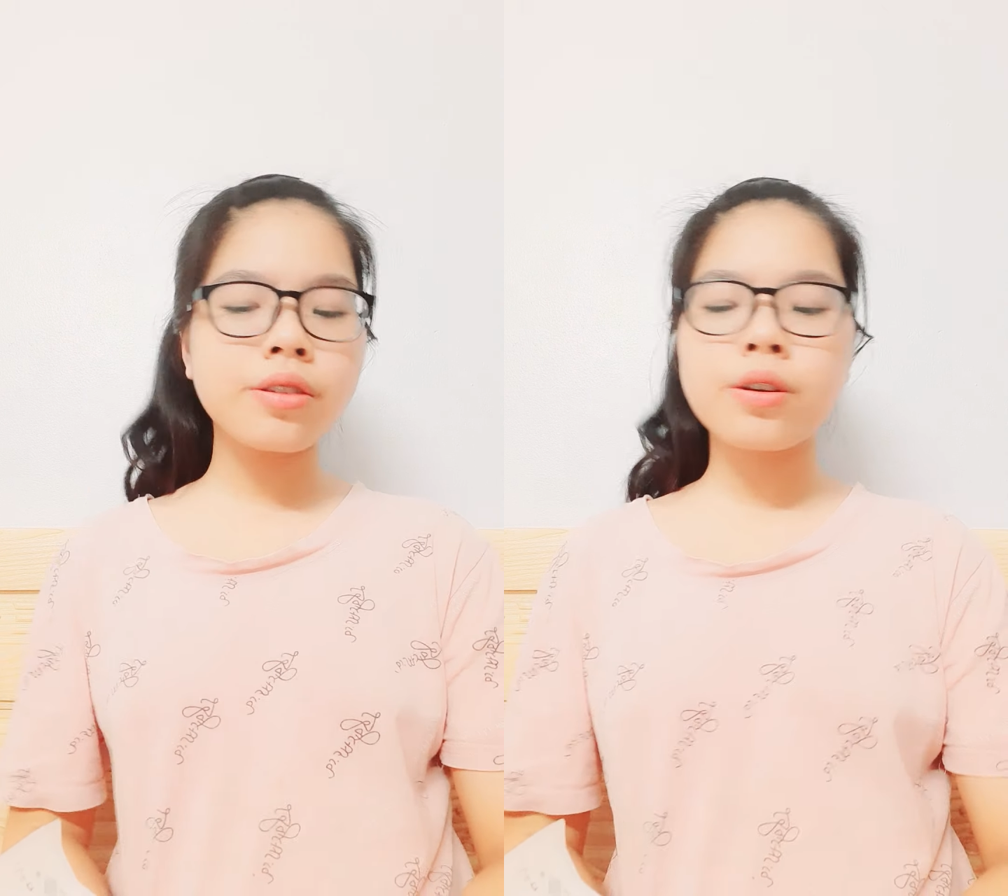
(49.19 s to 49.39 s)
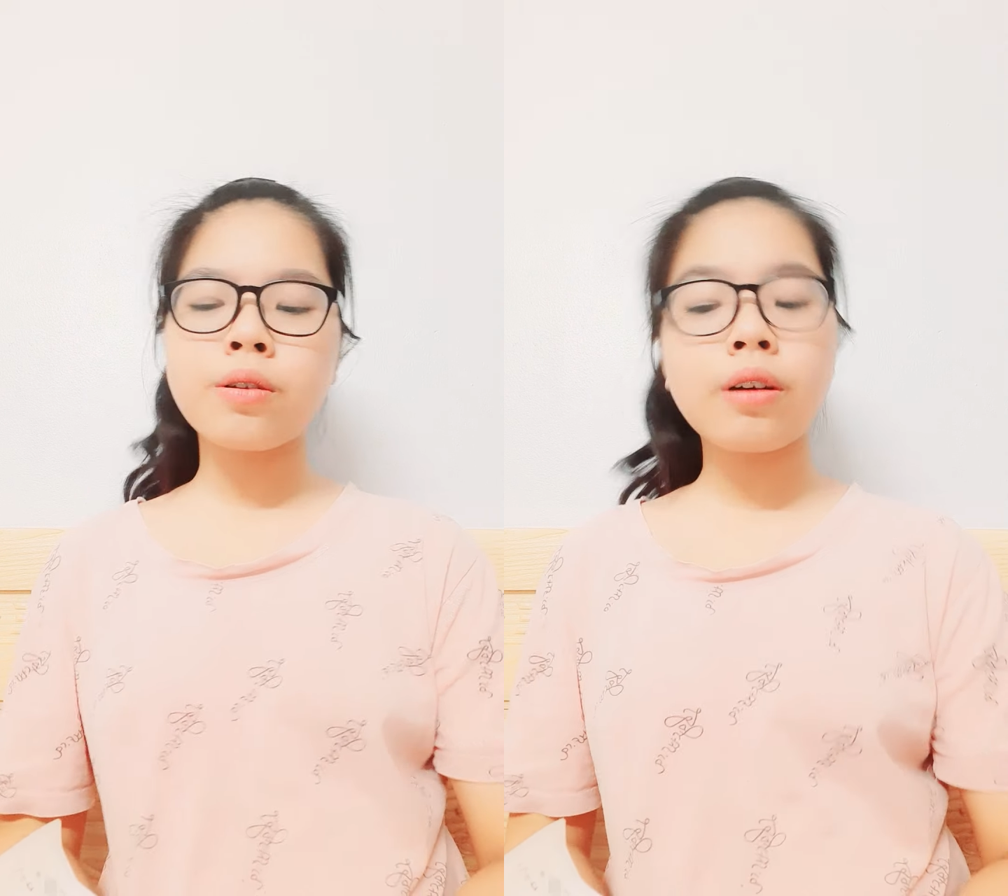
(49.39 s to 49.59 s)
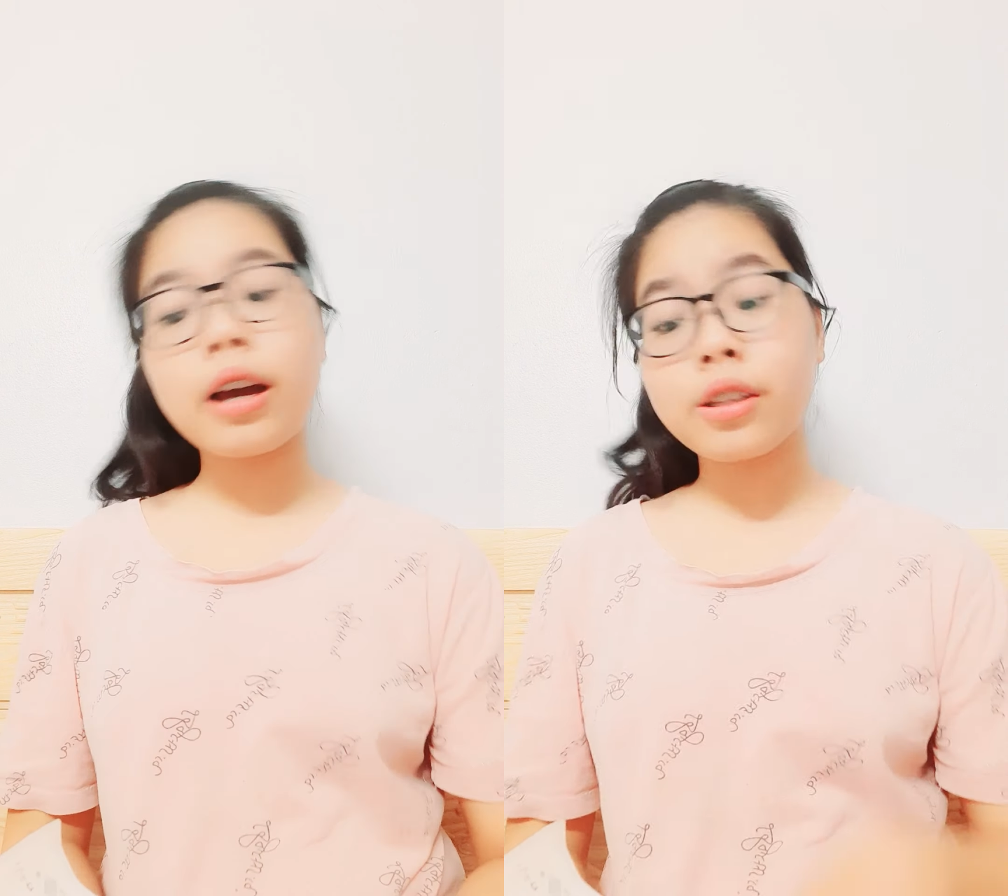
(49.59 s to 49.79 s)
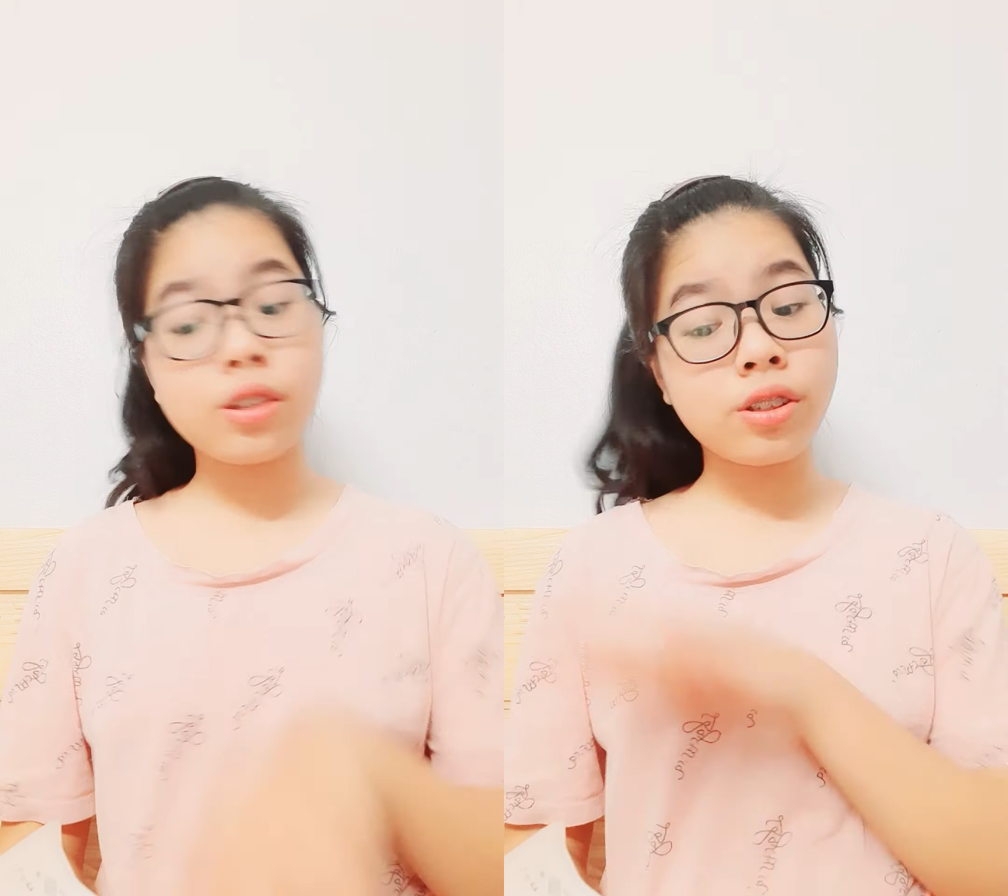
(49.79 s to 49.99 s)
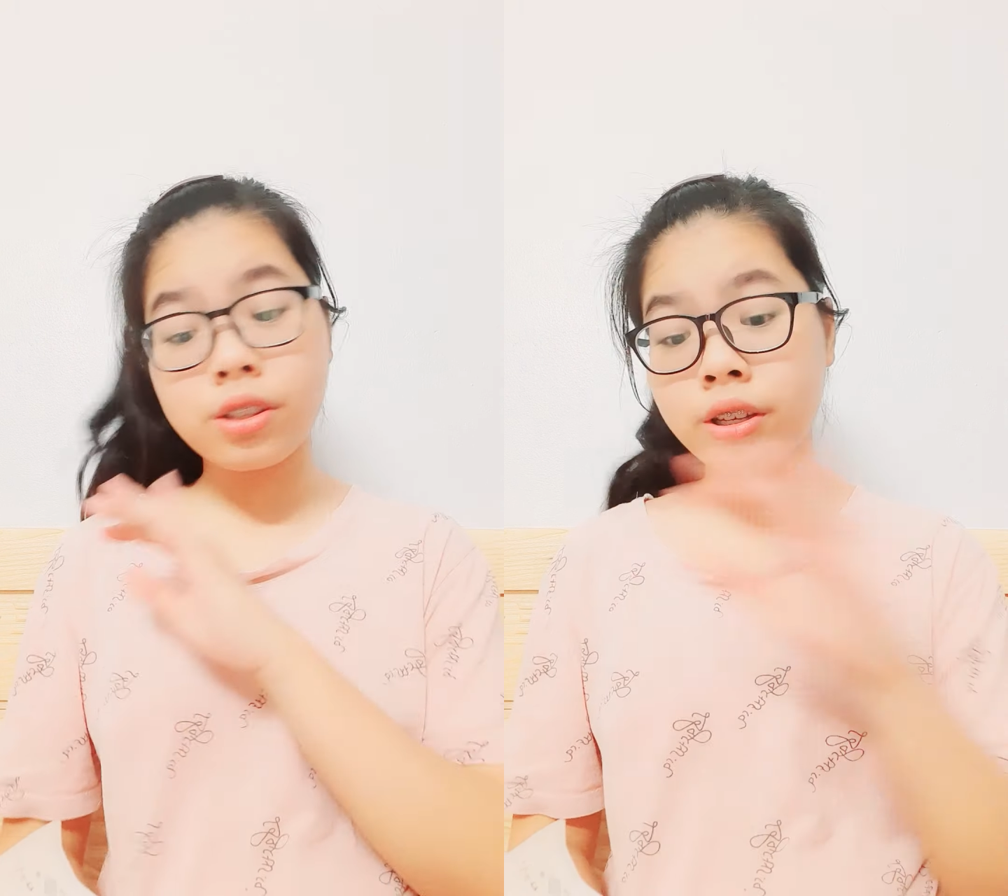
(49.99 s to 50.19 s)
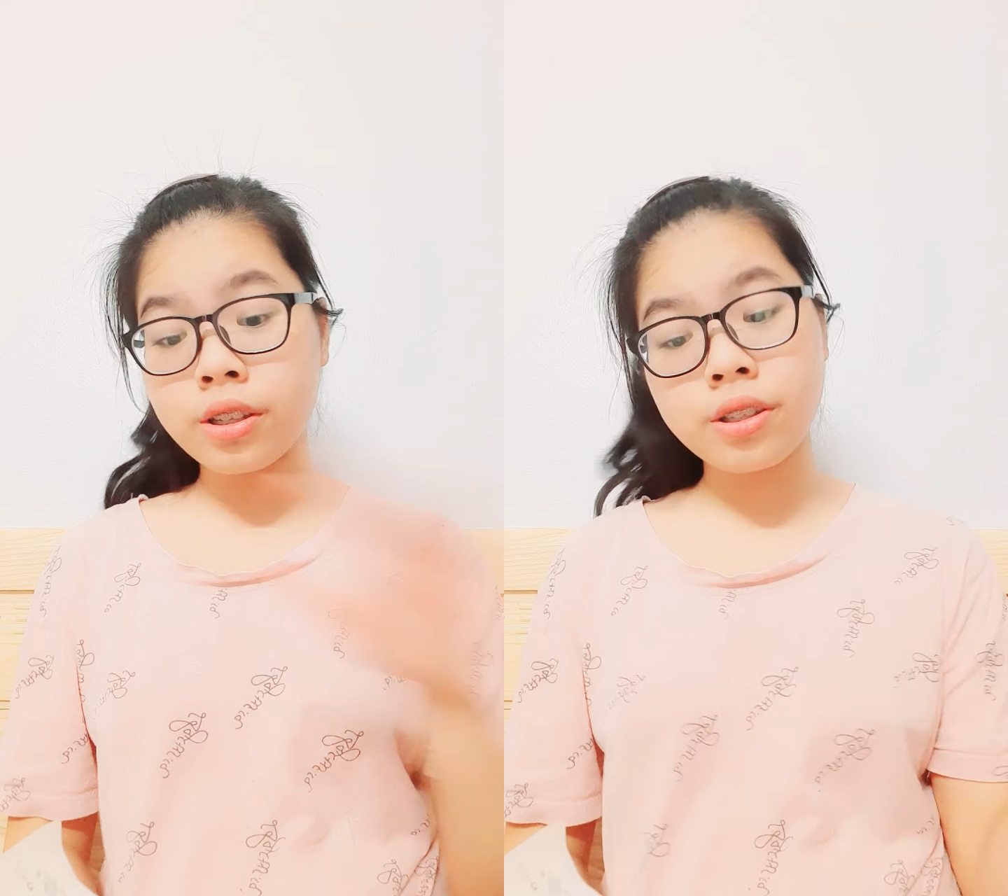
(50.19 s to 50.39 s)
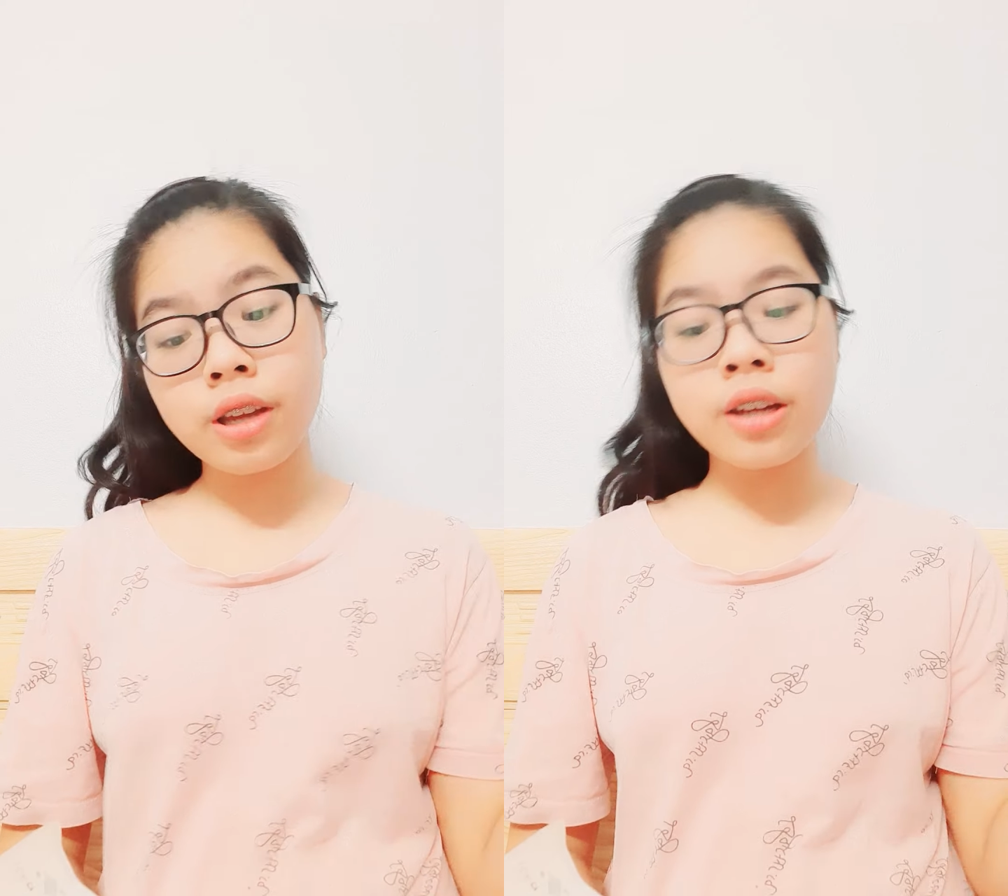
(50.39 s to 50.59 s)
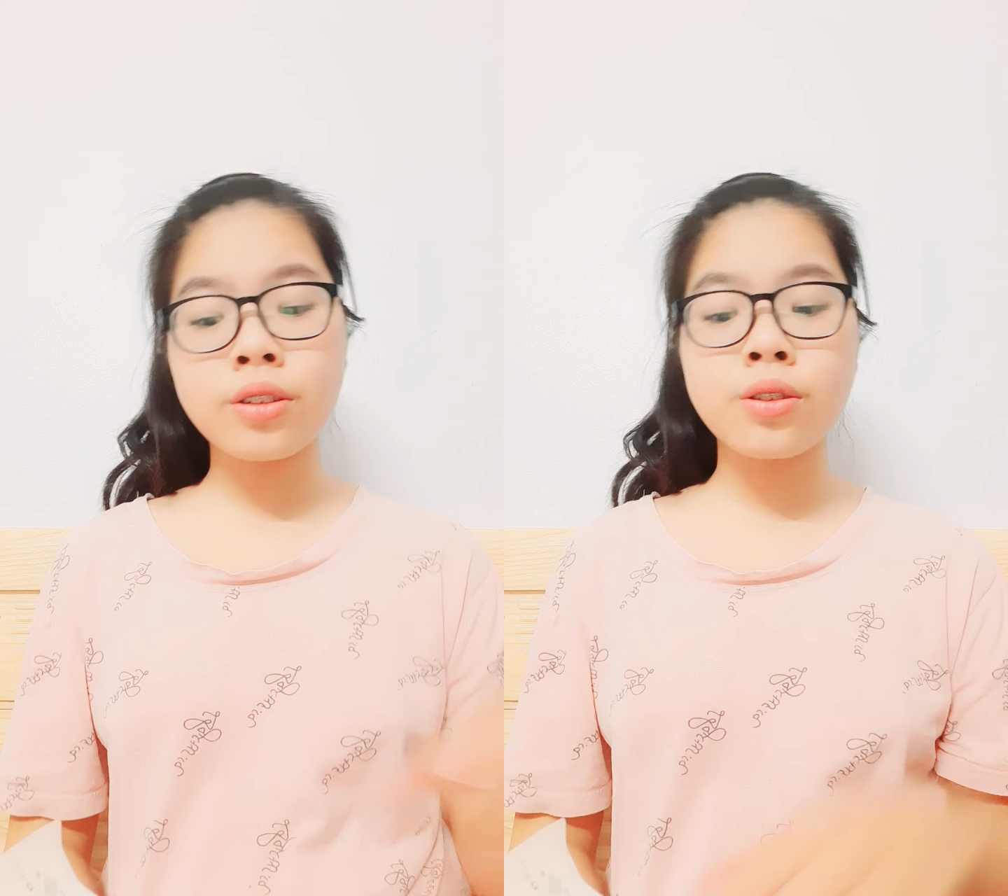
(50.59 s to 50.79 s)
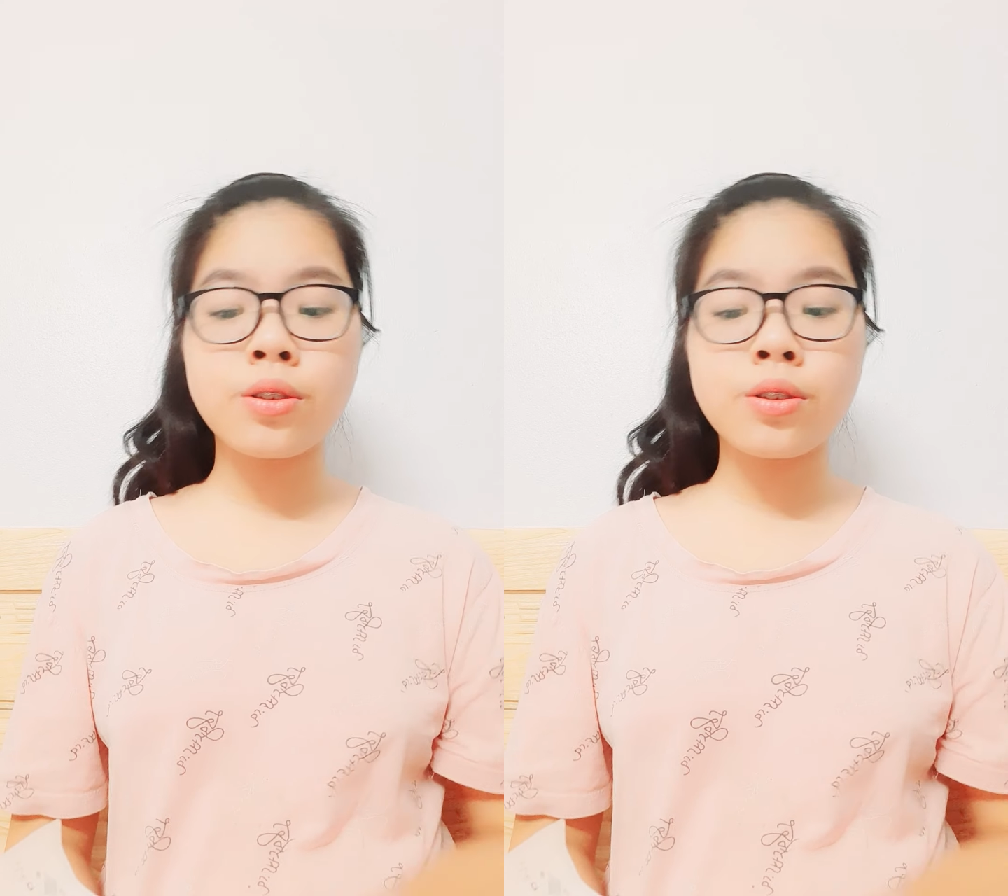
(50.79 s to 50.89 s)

so I just decided